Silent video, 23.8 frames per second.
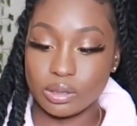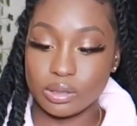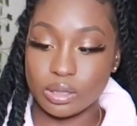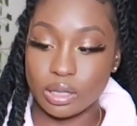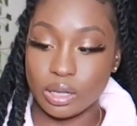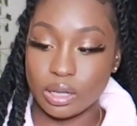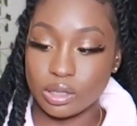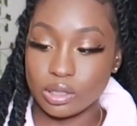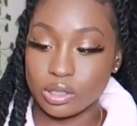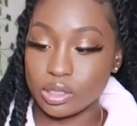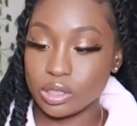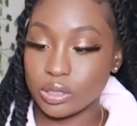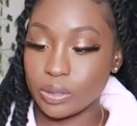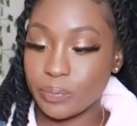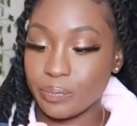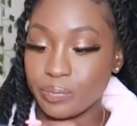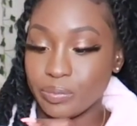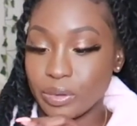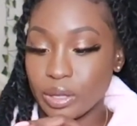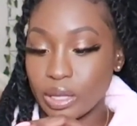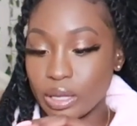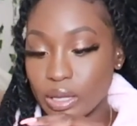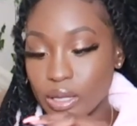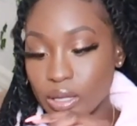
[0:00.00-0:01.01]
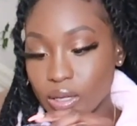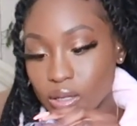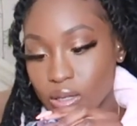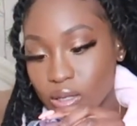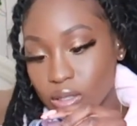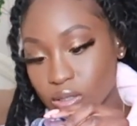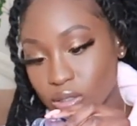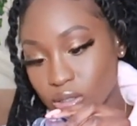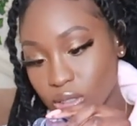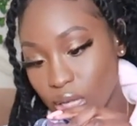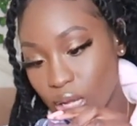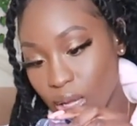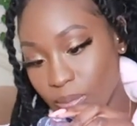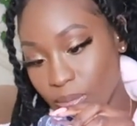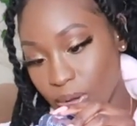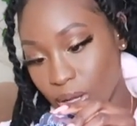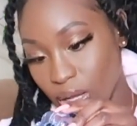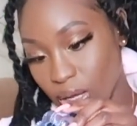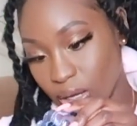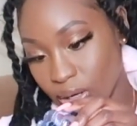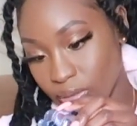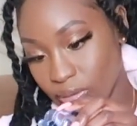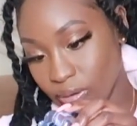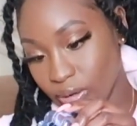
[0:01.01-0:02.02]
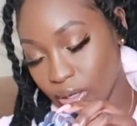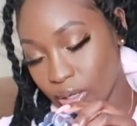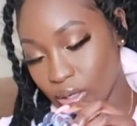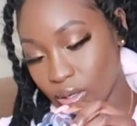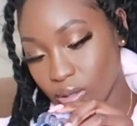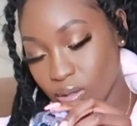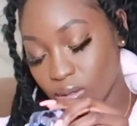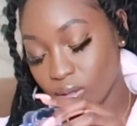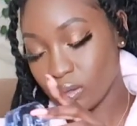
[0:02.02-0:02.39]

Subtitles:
touch. Good job, Ari.